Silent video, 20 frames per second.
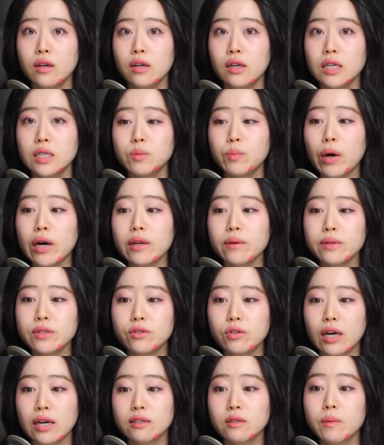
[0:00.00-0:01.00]
His body was
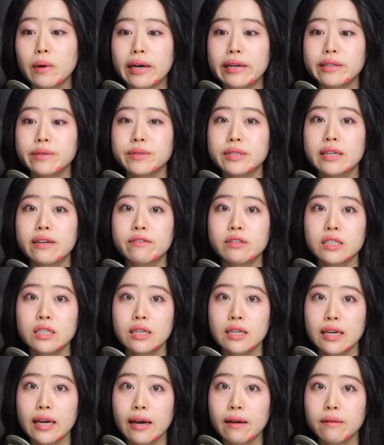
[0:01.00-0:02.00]
dragged away and he was never seen
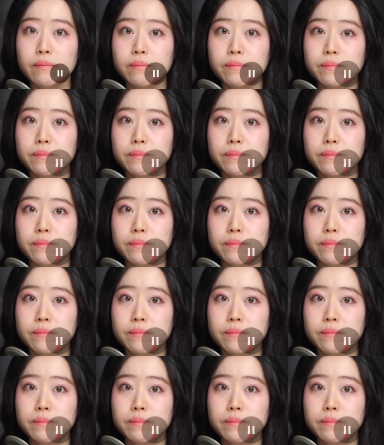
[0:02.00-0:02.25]
again.